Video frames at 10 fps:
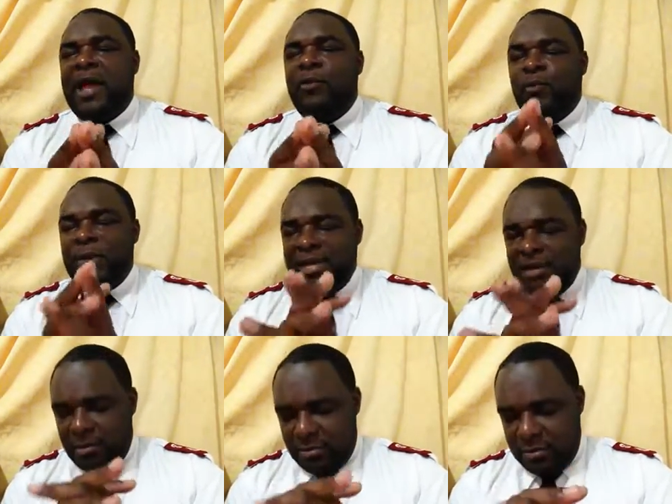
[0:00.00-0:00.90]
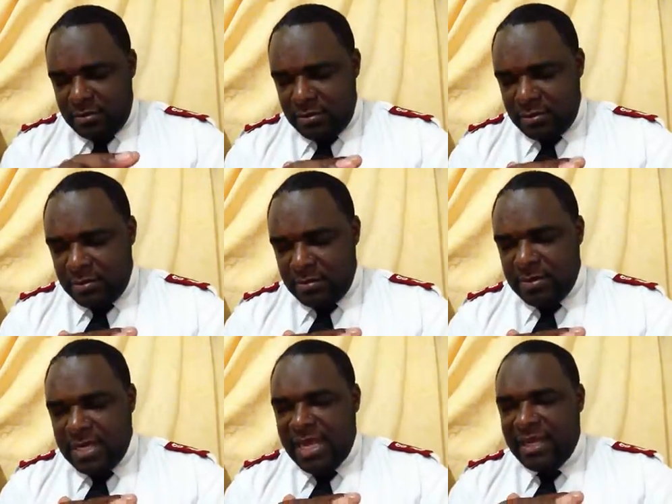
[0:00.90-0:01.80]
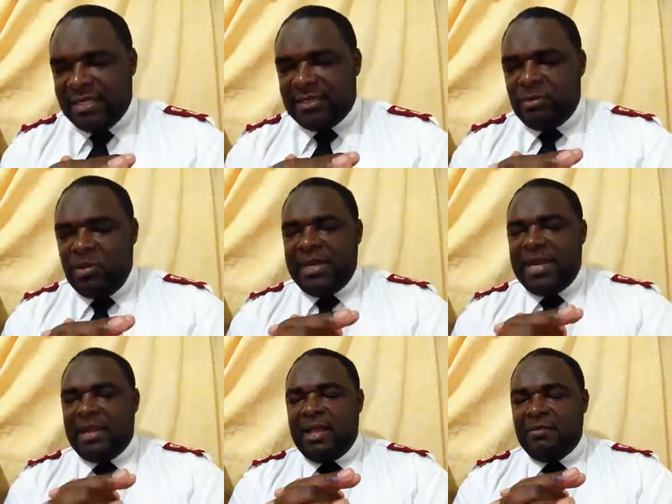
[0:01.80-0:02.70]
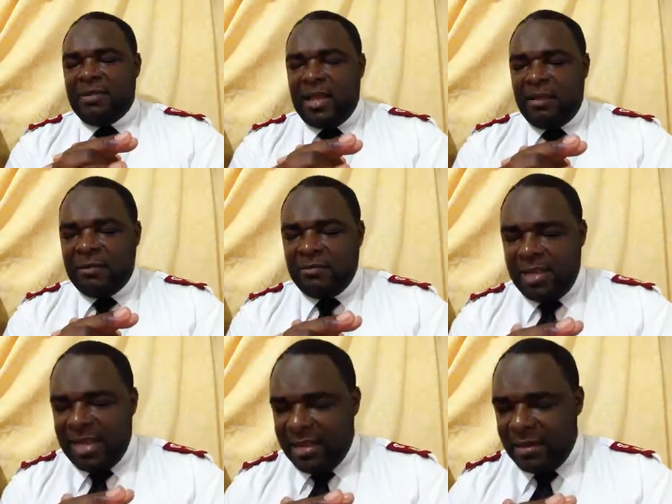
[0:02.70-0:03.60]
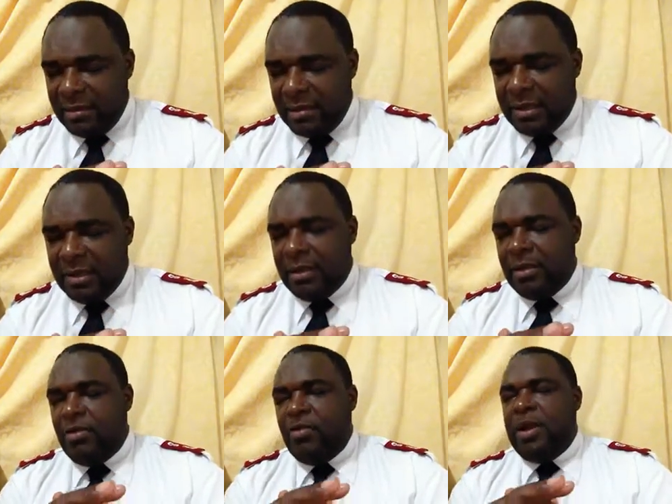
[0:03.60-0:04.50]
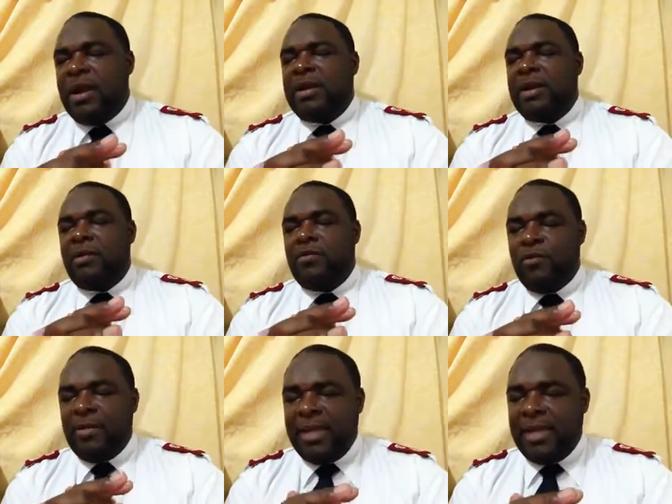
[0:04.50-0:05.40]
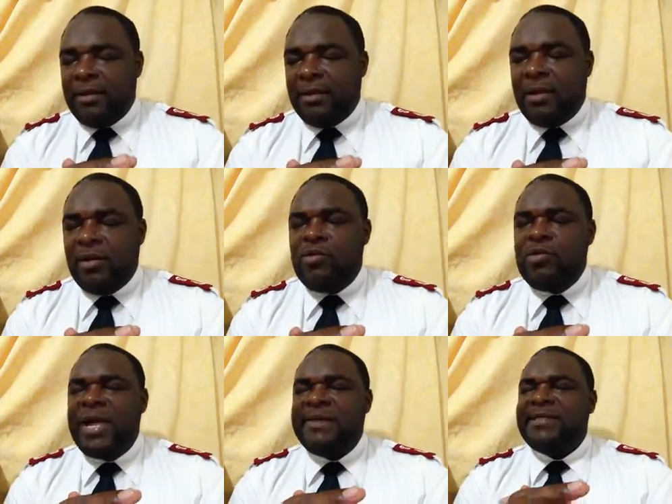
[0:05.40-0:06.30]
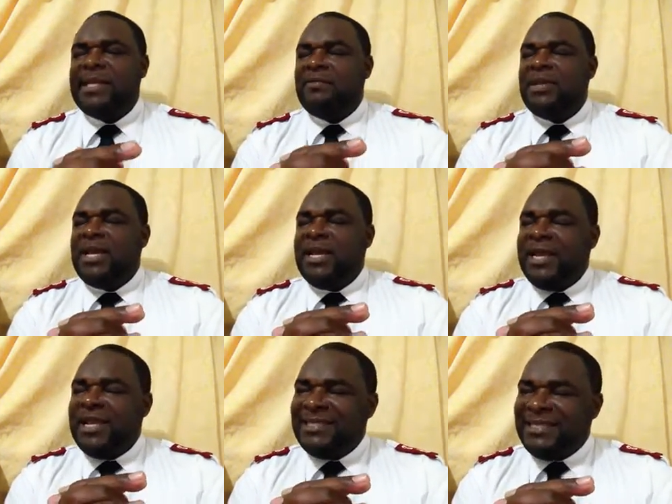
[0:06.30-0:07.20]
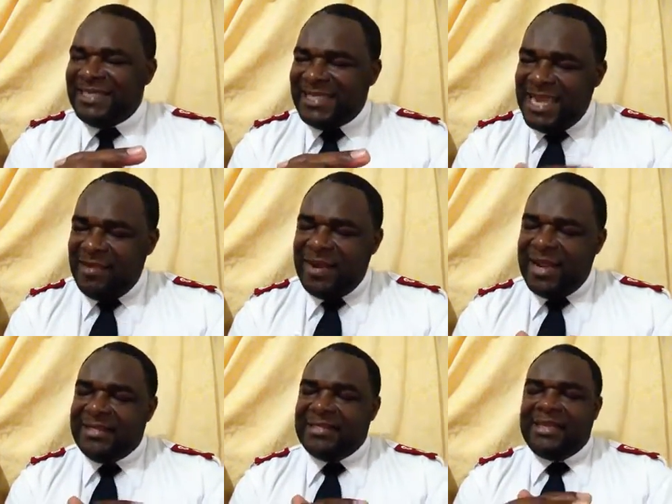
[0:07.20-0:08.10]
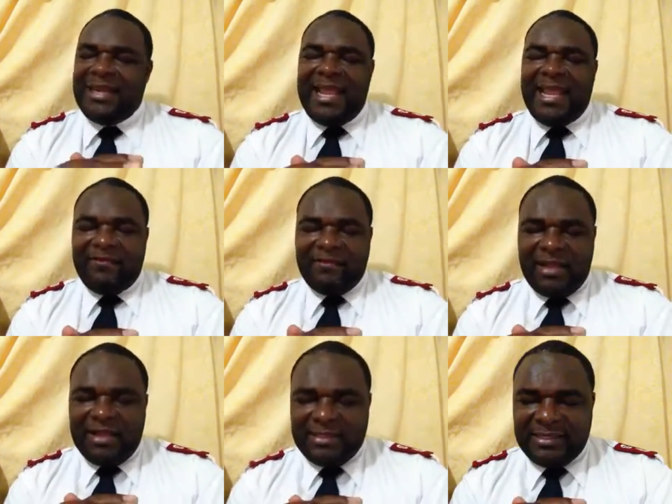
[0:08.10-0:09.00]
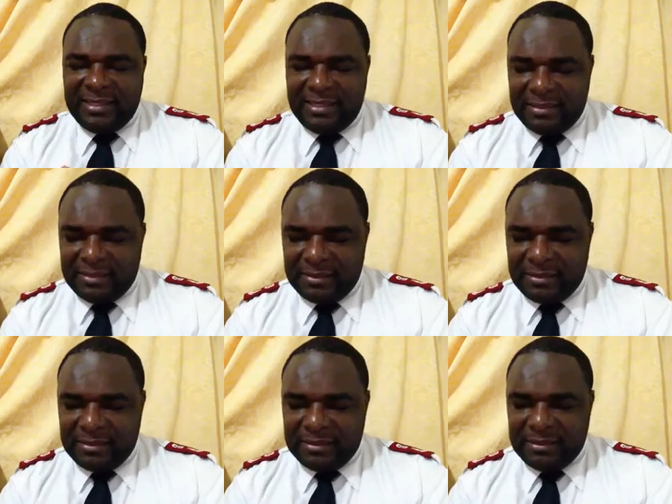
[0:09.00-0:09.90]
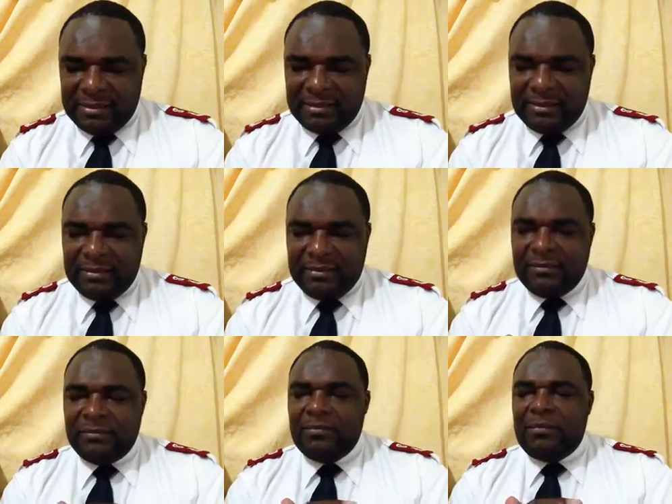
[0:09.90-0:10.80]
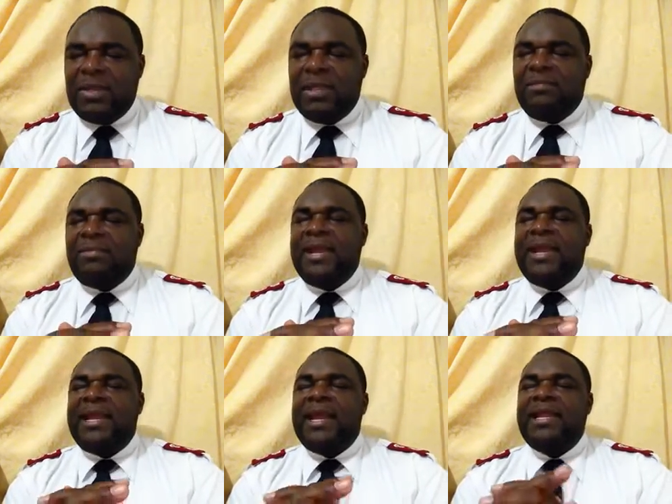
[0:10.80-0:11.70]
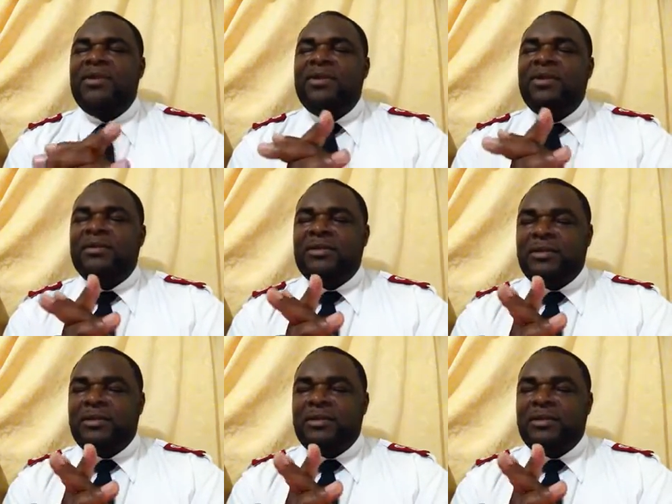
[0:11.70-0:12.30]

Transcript: and not just people in the Salvation Army. You know, I, uh, I uh, walk on the streets. I meet all kind of people, all kind of ailments, some things that you never know was existing. And we